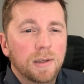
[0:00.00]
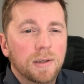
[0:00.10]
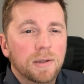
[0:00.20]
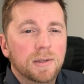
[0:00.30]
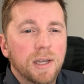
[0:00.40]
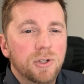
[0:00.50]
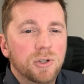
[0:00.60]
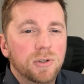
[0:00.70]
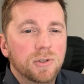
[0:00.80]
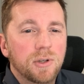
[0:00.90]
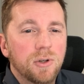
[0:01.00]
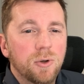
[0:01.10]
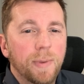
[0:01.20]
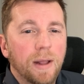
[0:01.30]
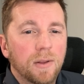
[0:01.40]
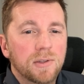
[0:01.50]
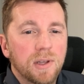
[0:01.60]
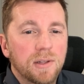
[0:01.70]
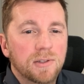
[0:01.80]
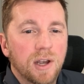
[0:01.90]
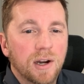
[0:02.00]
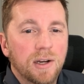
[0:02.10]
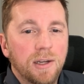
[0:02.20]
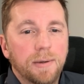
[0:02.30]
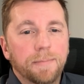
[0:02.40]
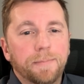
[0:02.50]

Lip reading: Skechers, New Balance, and Saucony.